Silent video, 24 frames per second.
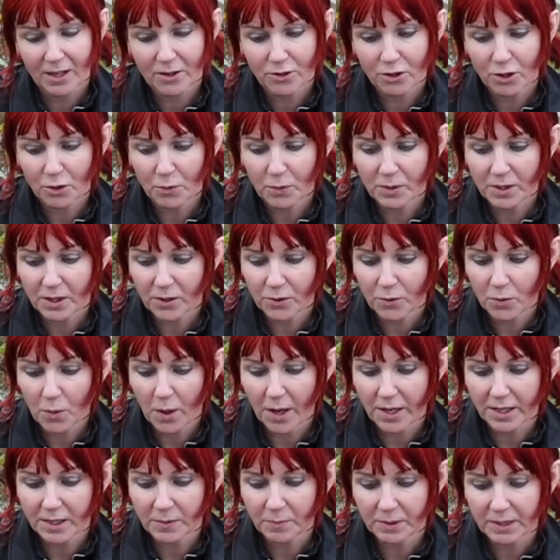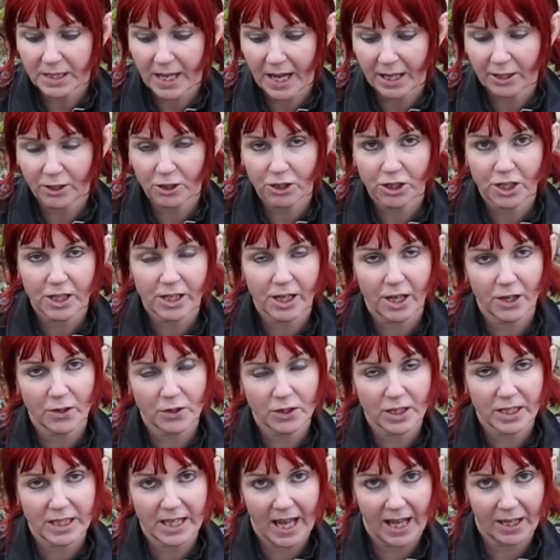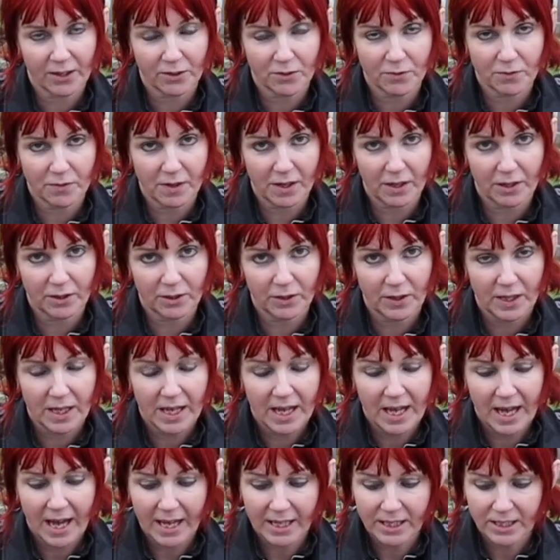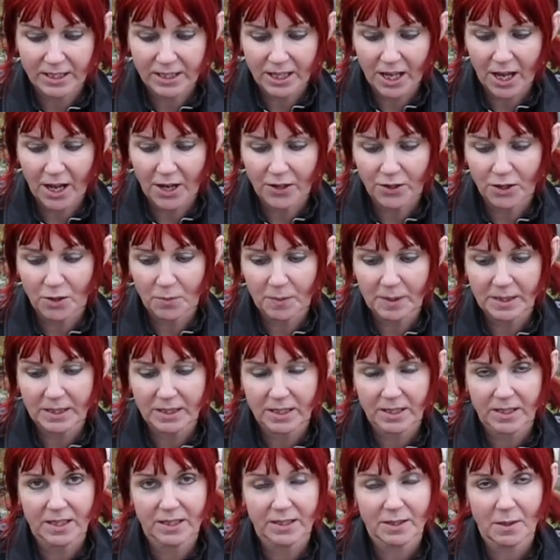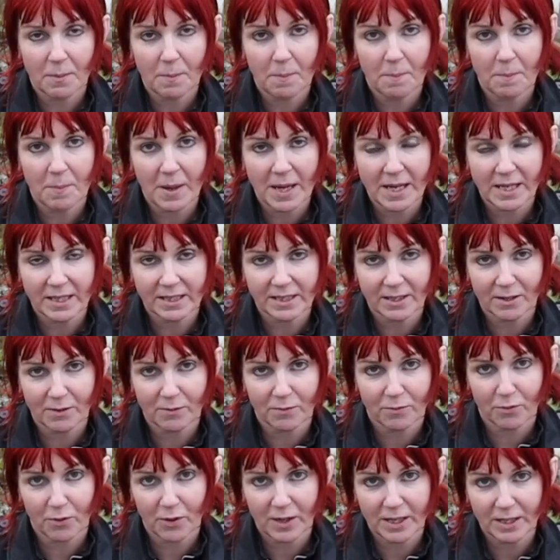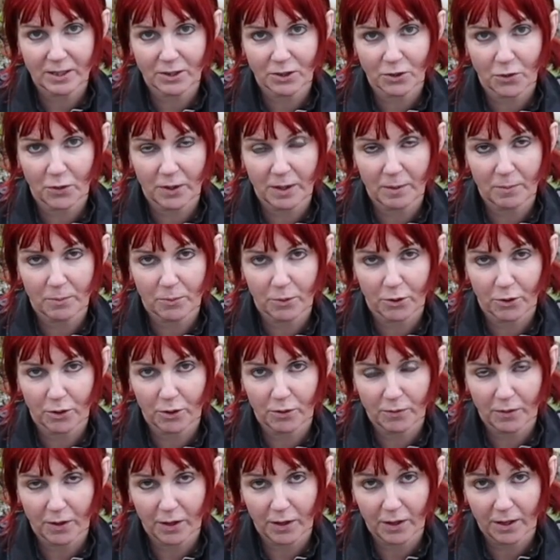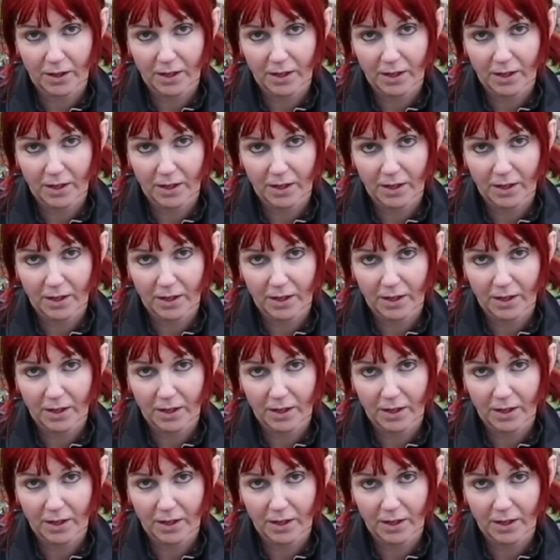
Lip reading: that would otherwise potentially go to landfill and turn them into this amazing free soil improver